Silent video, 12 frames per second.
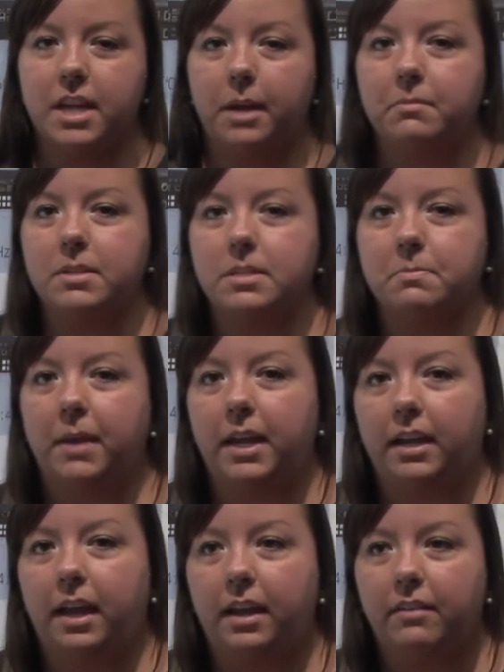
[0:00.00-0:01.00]
time
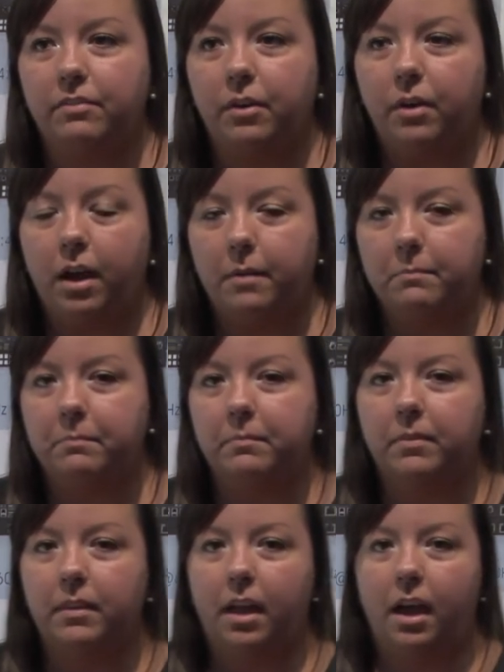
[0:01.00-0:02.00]
displaying at InfoComm.
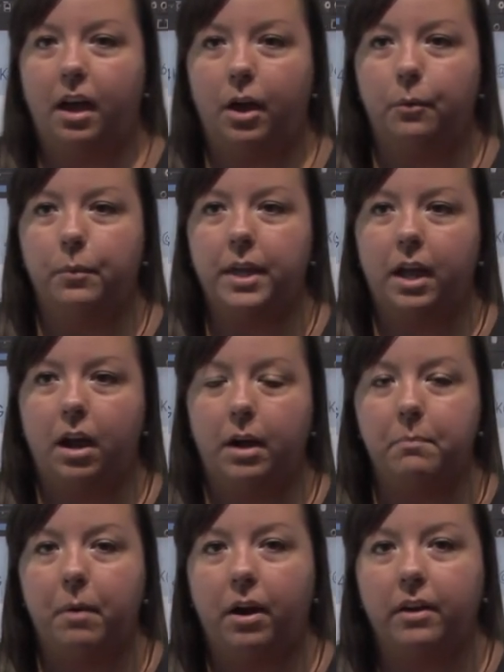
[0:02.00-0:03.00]
Uh, we
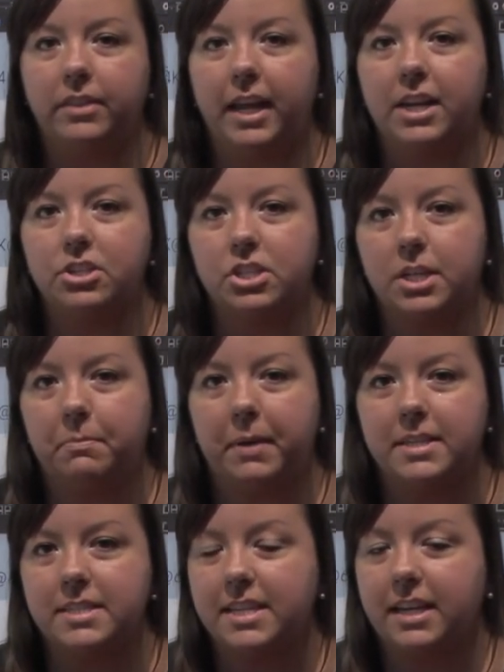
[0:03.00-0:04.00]
are part of the
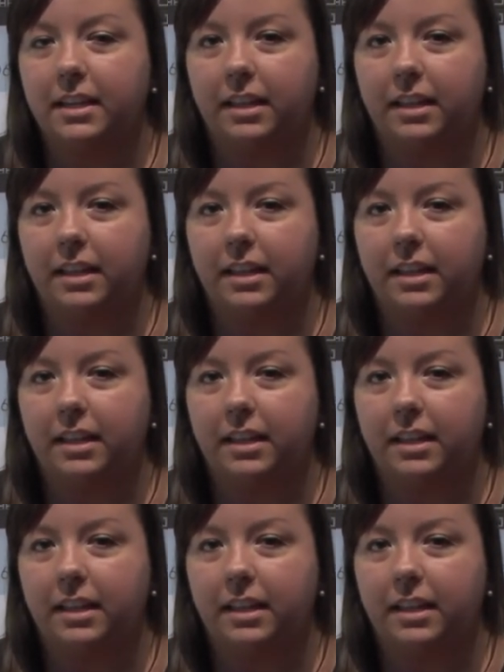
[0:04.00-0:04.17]
HDBaseT